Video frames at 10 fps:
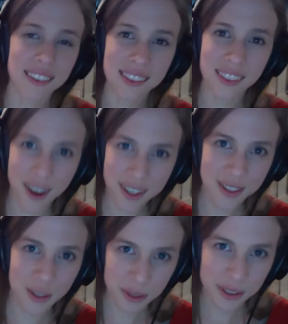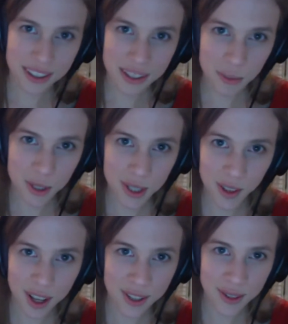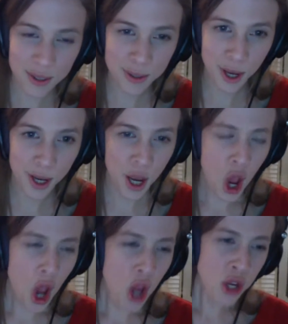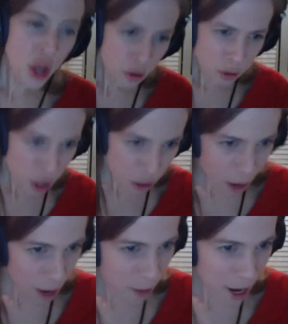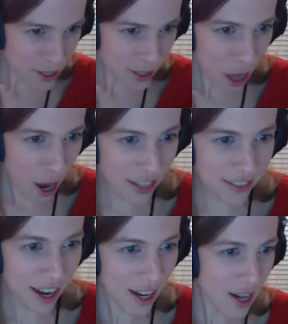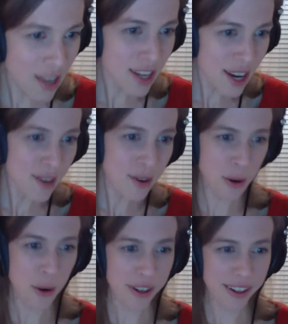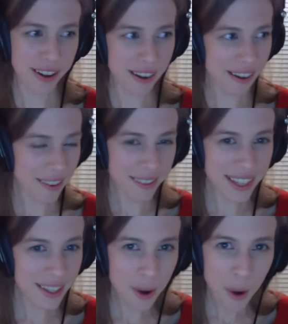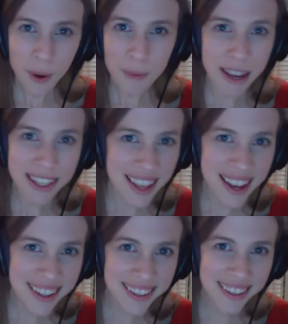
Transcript: lawsuits, these music lawsuits like, you took my bass line. I got to take you to court. like, you don't own a bass line,